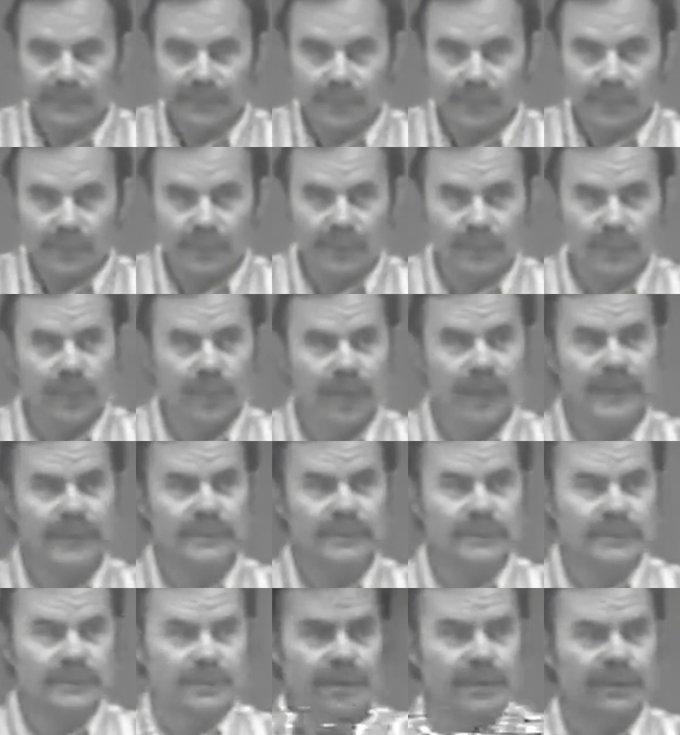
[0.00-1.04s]
with
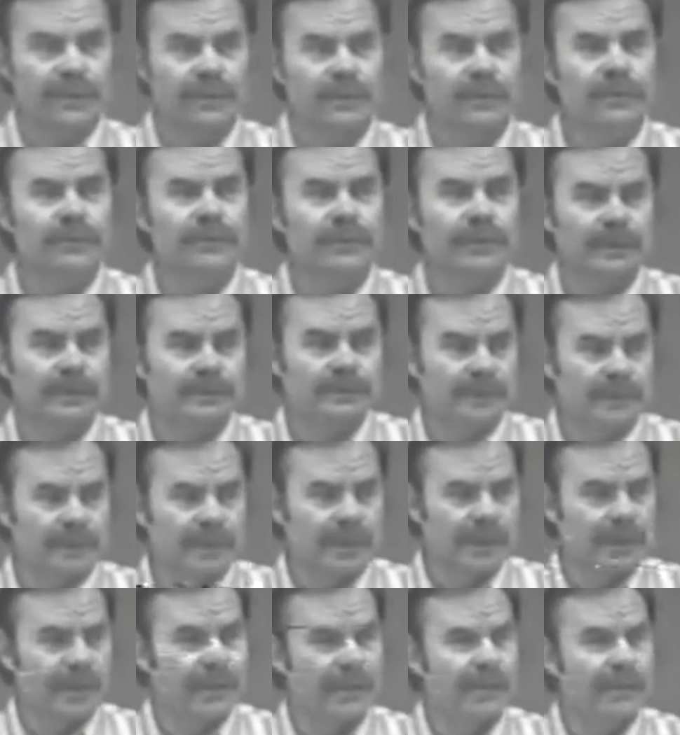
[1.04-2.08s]
wines, which all the nutrients were
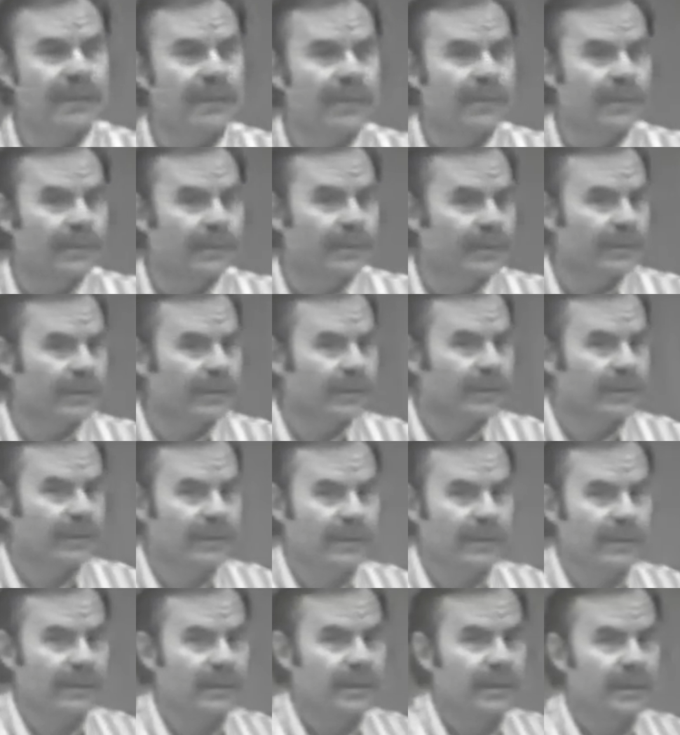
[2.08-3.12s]
gone, with
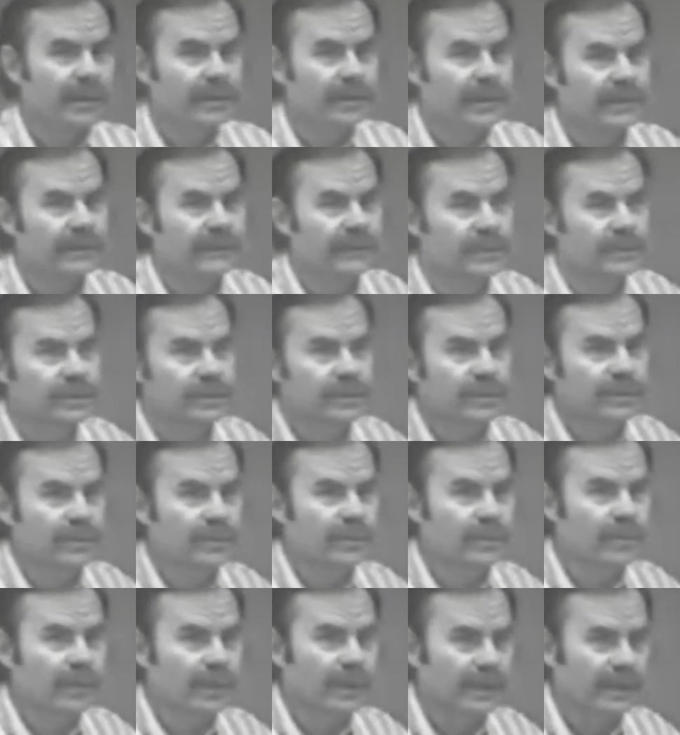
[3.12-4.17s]
uh, whatever sugar
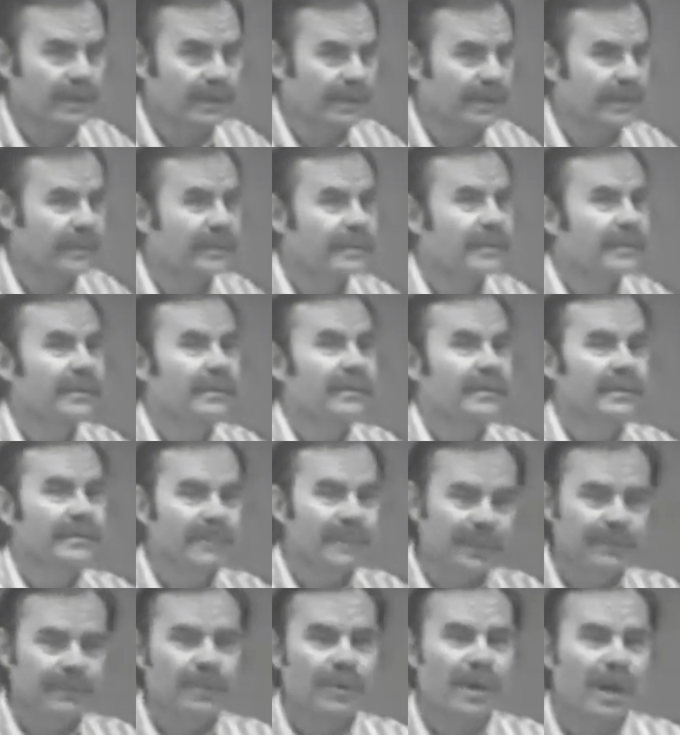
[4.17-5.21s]
you wanted. The
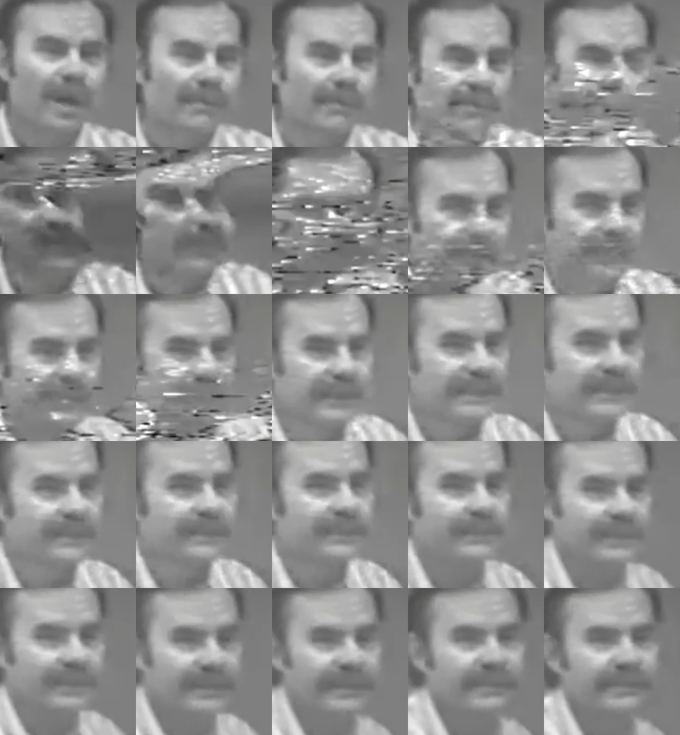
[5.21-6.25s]
big problem with this
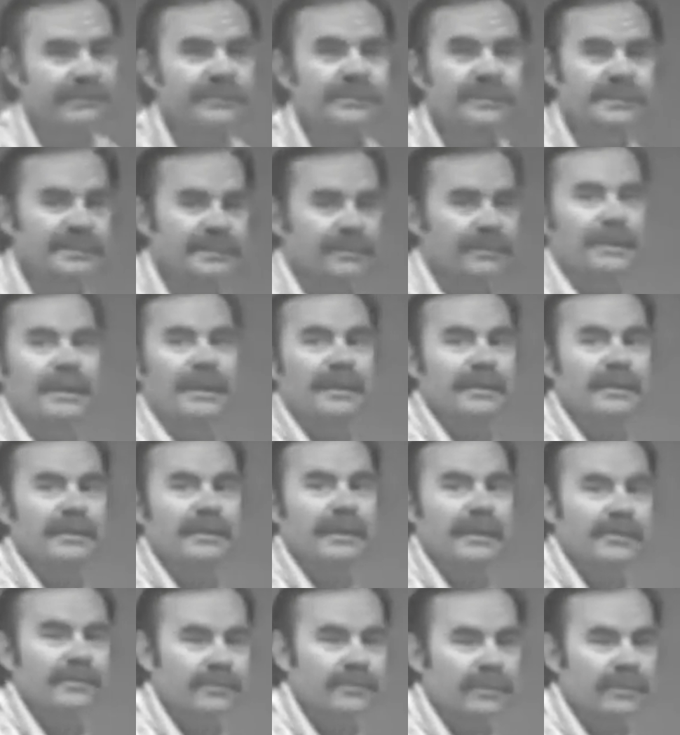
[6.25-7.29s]
was that it was just a pain in the
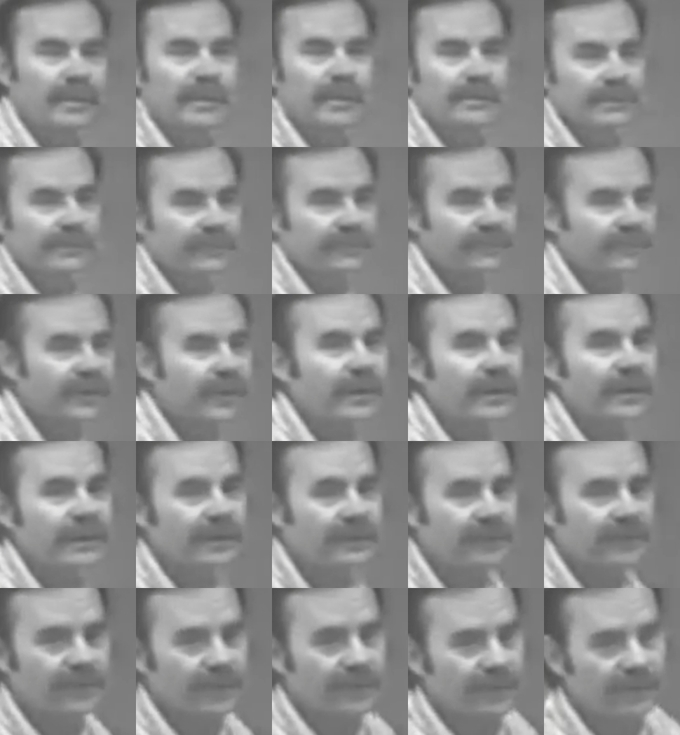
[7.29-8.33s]
neck to run. It was very
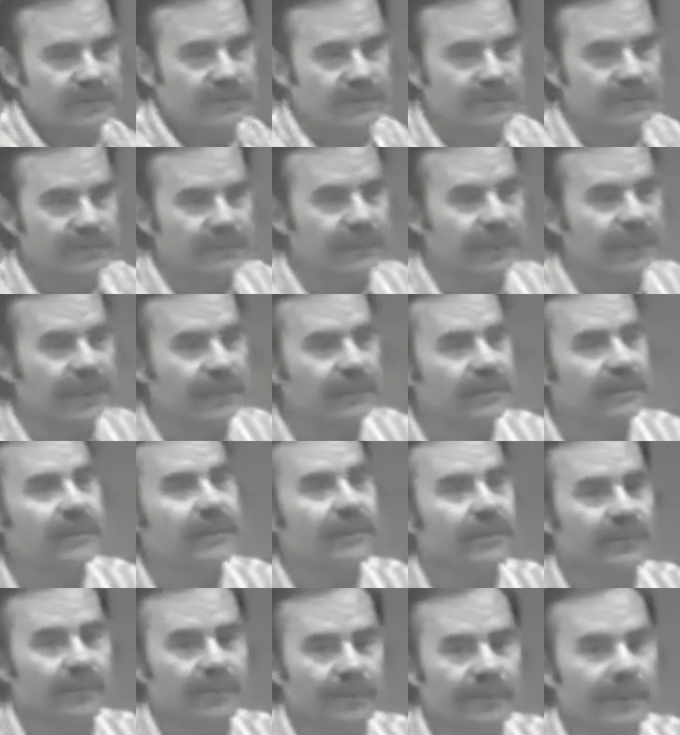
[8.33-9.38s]
difficult to get it to
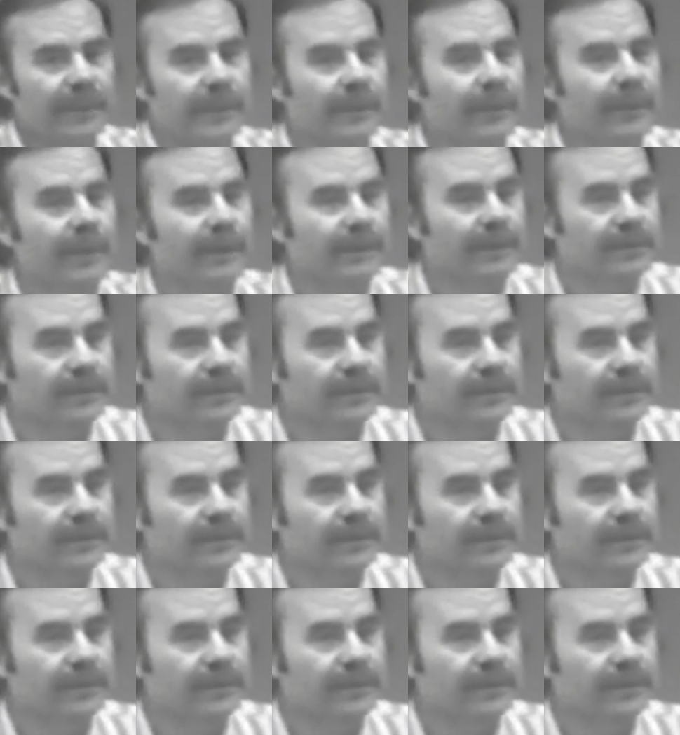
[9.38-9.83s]
go the way you wanted it